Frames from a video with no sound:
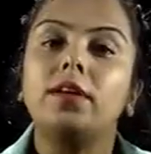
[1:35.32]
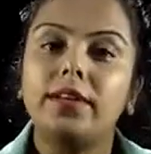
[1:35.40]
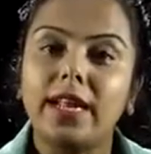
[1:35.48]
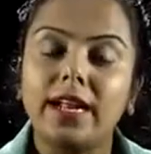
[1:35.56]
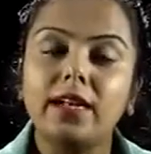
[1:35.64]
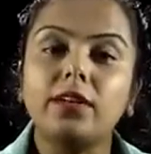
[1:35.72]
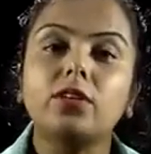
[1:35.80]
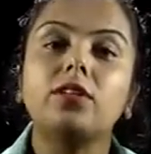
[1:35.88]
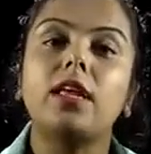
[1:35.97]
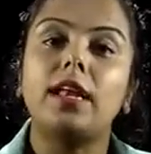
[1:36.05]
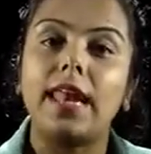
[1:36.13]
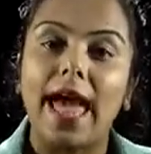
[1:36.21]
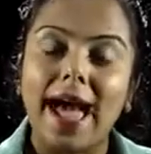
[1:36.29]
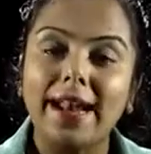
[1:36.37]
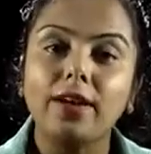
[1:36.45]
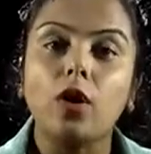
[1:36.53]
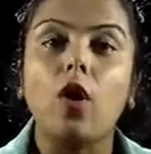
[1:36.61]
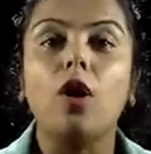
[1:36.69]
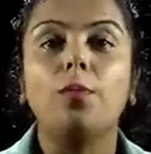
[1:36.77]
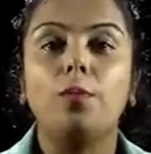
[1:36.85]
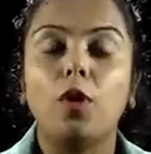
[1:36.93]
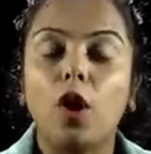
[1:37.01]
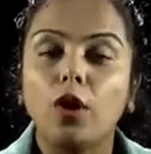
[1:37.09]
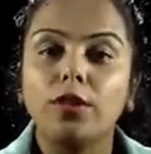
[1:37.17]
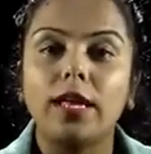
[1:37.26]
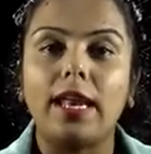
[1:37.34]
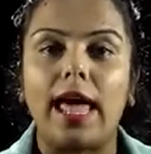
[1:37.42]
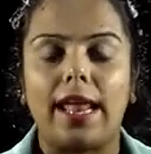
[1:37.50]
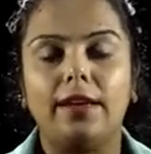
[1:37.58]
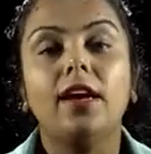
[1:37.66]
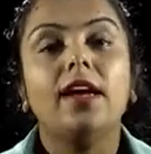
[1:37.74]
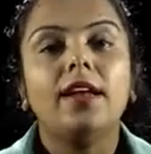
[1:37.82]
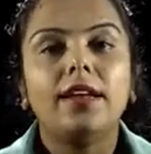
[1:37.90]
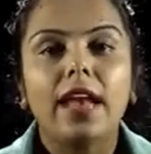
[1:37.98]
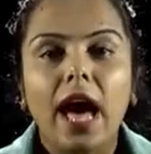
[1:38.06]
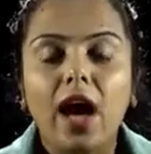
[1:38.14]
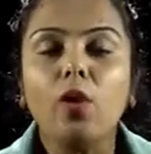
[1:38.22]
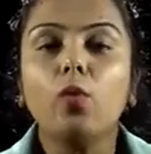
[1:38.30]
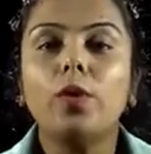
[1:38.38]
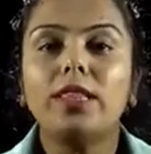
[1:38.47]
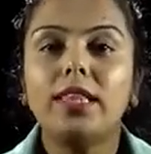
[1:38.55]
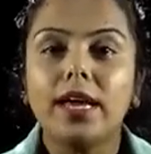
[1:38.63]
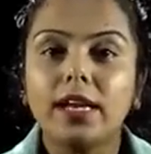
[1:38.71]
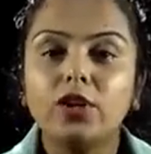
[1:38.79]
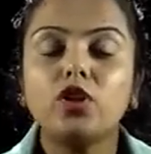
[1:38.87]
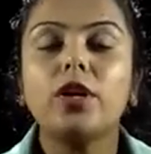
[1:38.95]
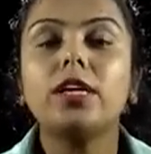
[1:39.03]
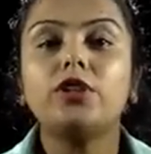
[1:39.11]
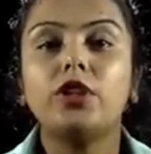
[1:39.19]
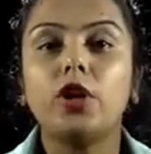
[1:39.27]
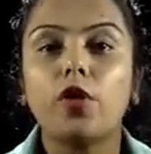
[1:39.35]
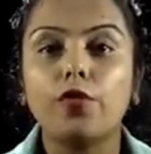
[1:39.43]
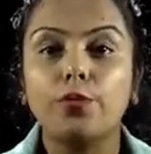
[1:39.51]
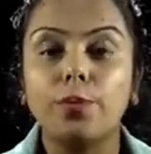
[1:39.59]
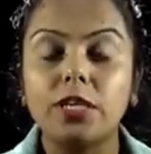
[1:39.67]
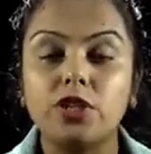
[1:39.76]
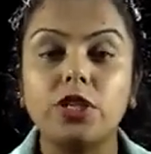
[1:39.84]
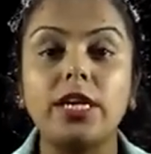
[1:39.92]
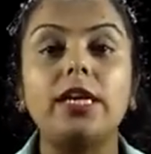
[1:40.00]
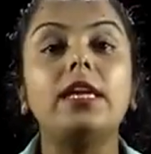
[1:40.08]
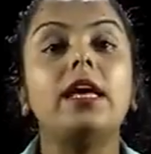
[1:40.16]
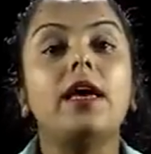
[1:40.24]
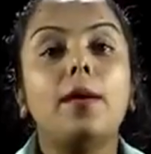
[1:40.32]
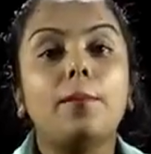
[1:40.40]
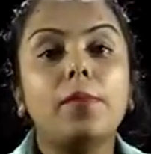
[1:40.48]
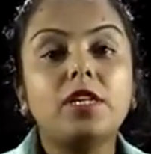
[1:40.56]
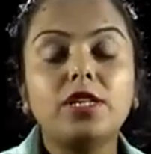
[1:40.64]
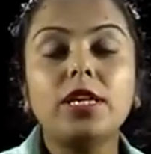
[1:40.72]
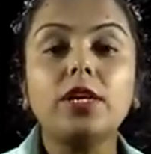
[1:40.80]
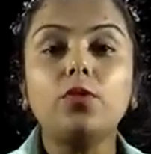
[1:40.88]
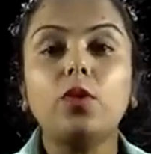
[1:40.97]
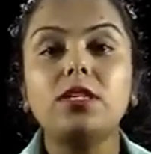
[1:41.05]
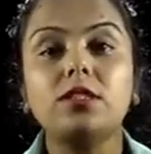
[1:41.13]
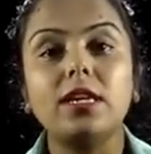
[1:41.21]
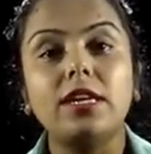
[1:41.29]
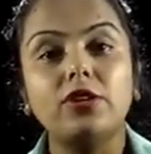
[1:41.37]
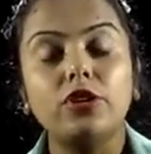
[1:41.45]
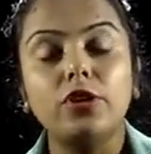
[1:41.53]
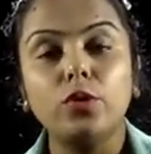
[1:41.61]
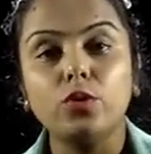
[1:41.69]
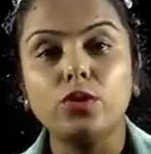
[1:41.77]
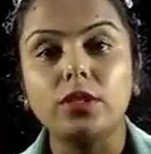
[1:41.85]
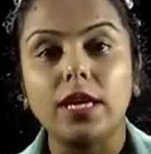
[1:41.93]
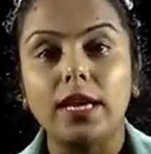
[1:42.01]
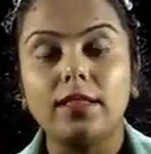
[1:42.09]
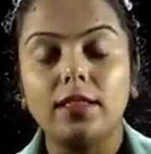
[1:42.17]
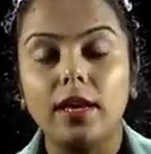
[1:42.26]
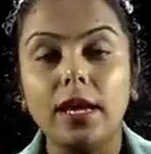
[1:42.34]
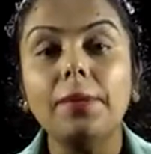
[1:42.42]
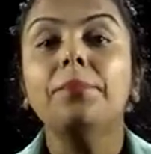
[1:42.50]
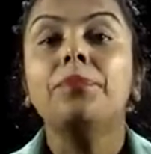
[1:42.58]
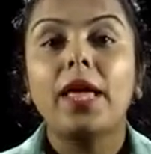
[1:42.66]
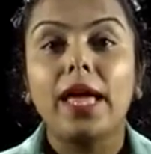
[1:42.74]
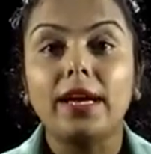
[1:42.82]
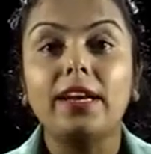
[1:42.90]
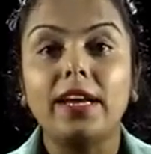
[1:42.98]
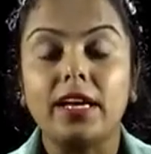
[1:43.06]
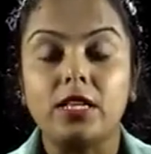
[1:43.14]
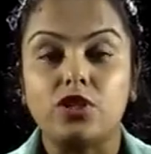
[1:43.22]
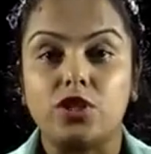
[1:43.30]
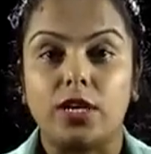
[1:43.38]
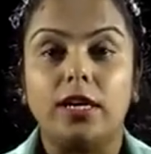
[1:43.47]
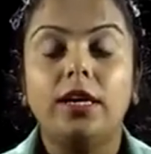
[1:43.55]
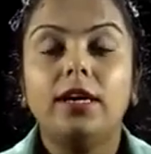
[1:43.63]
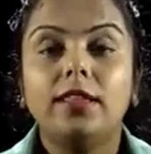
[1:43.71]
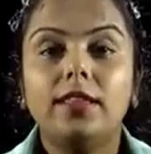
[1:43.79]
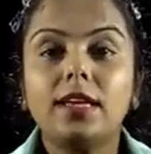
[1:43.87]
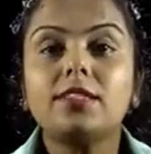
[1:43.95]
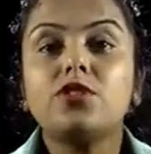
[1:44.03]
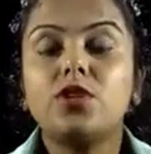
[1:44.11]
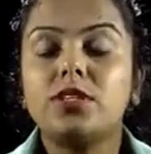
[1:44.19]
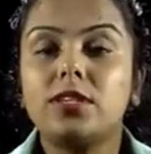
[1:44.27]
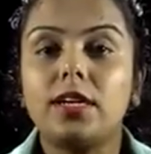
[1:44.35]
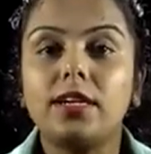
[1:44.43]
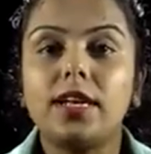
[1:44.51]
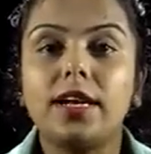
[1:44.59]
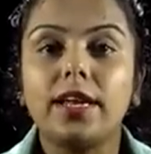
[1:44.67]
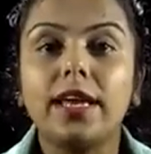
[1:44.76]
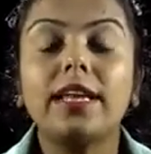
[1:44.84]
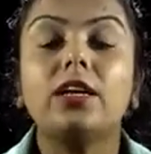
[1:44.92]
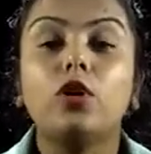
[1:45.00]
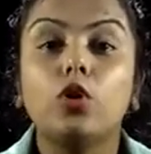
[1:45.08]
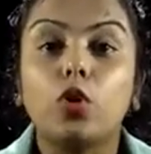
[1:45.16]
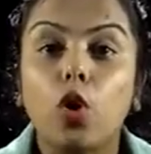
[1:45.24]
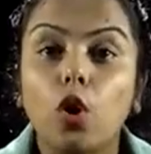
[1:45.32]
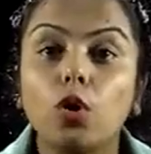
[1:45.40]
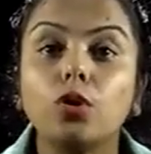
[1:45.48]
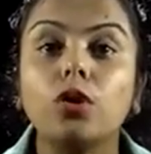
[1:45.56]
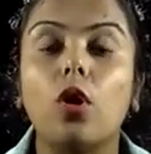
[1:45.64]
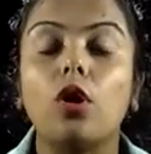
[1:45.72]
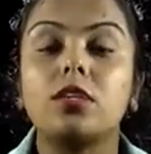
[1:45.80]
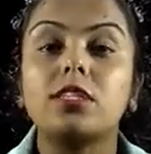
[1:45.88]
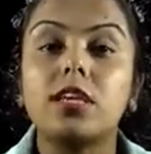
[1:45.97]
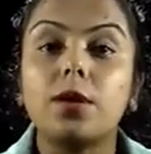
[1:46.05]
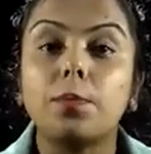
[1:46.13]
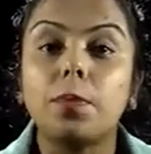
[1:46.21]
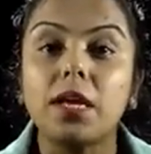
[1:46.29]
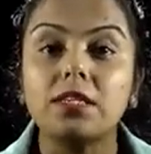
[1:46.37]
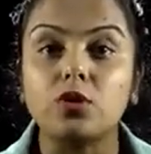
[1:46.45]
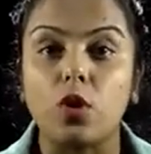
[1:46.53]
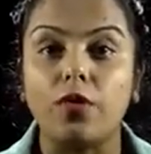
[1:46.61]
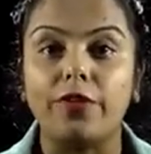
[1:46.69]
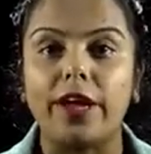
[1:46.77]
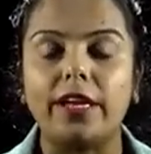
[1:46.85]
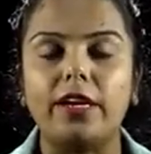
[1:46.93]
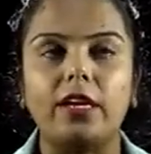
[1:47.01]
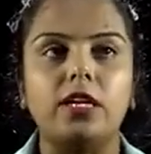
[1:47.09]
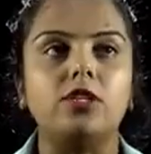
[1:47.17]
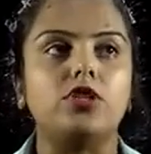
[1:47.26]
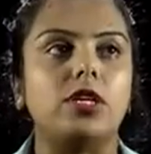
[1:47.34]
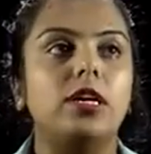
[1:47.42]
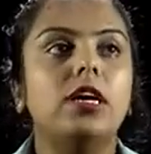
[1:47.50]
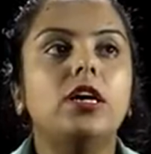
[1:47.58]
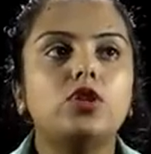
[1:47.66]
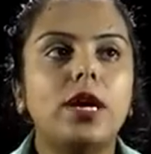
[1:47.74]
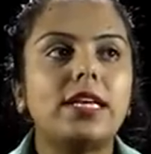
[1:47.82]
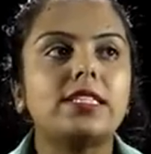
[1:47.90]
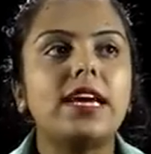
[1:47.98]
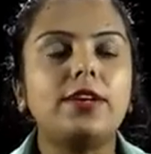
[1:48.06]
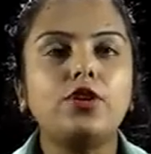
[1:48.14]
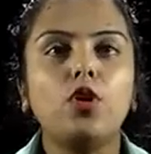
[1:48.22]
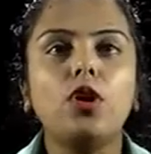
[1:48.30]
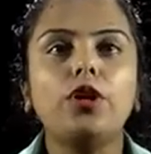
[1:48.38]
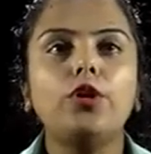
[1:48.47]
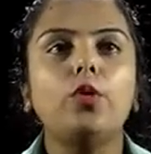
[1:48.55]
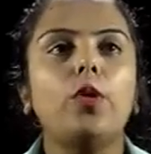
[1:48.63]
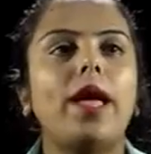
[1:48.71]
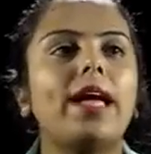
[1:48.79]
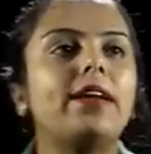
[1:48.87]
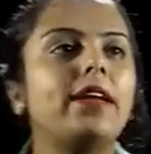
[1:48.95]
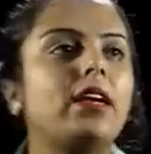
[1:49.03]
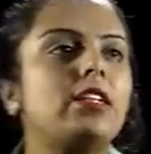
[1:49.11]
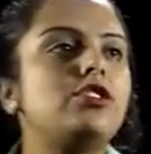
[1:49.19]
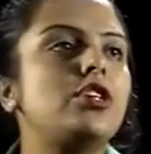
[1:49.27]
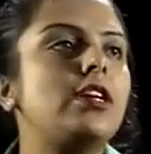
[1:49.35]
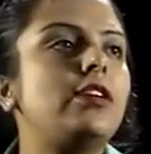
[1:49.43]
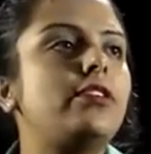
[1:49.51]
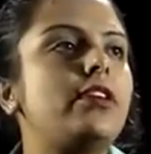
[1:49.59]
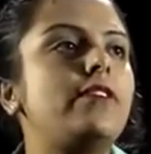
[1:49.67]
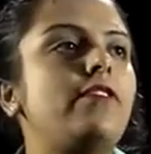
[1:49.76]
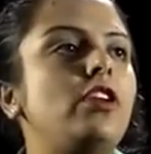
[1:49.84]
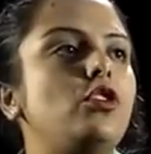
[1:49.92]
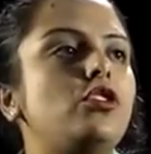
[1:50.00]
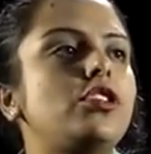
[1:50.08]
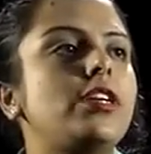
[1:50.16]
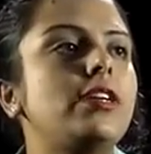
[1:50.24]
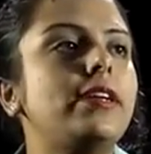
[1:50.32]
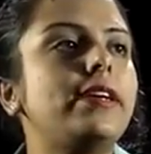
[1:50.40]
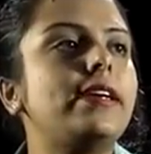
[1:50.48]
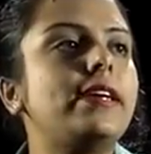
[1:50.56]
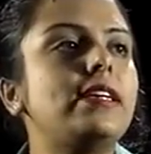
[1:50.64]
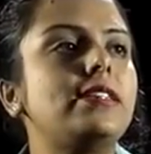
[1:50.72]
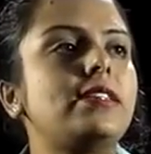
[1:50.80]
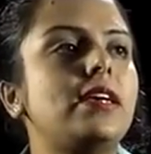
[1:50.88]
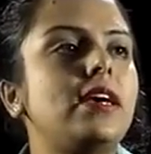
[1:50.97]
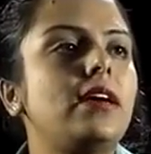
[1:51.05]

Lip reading: till the land or plow the land. Now, with the introduction of machine was introduced in the agriculture. This resulted in growth or surplus of agriculture. So, as I told you, agricultural revolution is